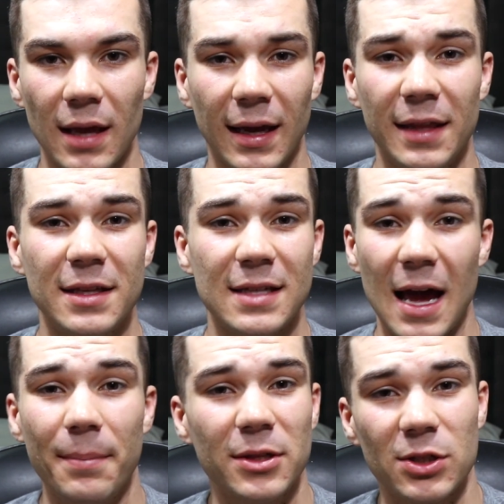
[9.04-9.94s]
And this
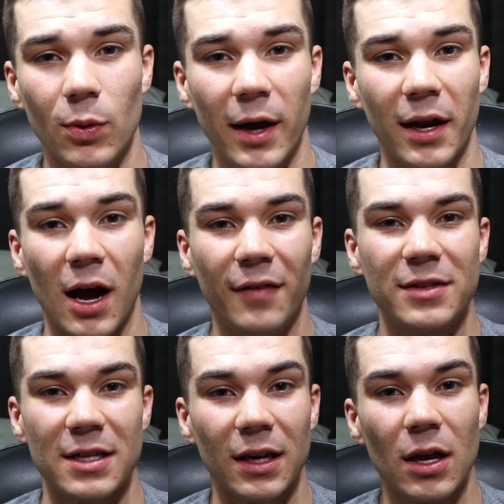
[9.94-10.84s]
happens quite
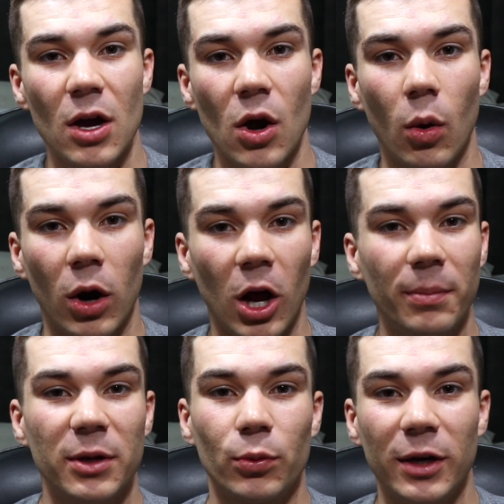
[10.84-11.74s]
often where I'll
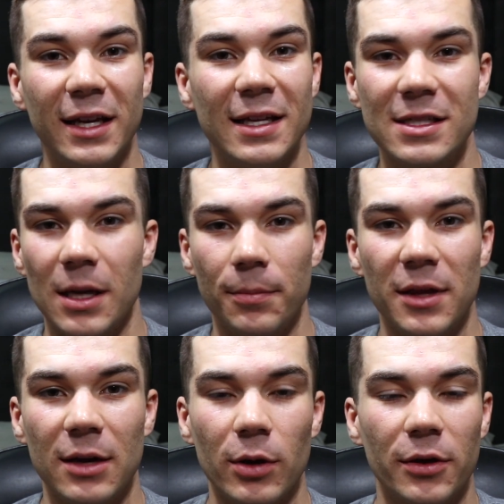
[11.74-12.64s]
be reading
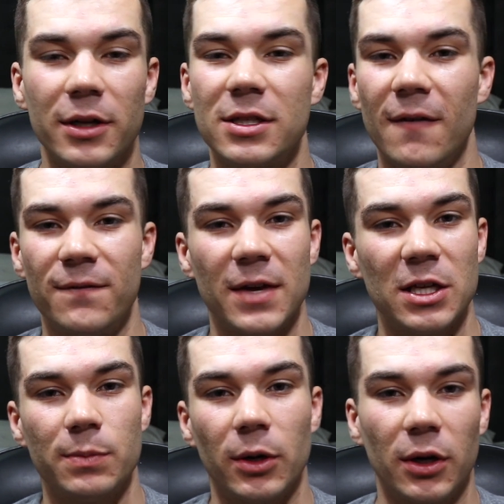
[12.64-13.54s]
something, whether it's on
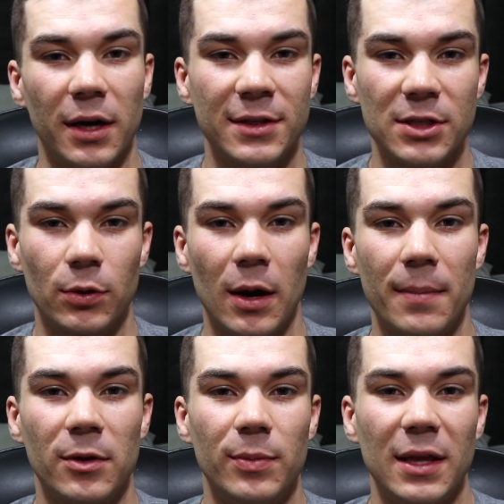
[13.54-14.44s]
Facebook or Instagram,
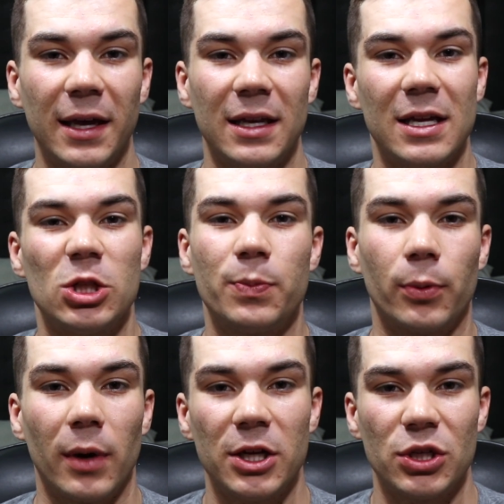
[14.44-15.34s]
and it'll be like an
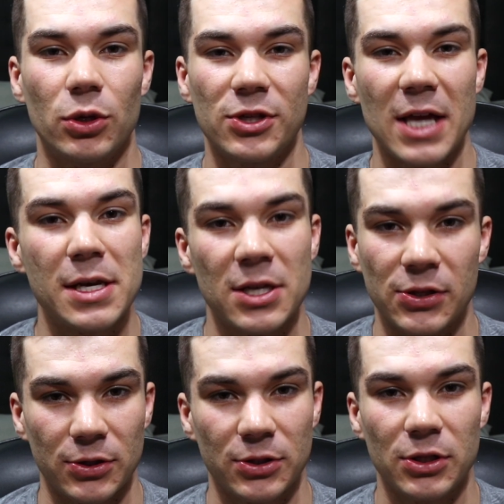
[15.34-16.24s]
inspirational
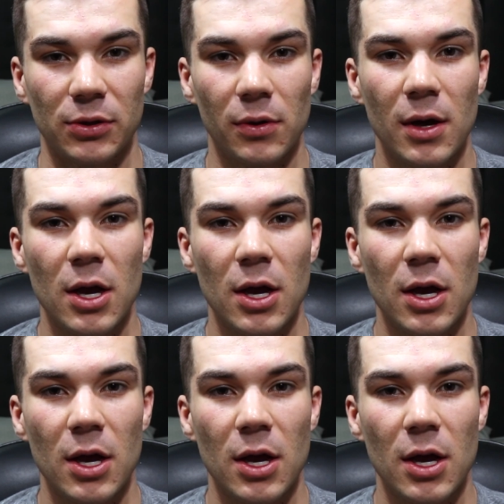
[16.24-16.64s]
sentence or two.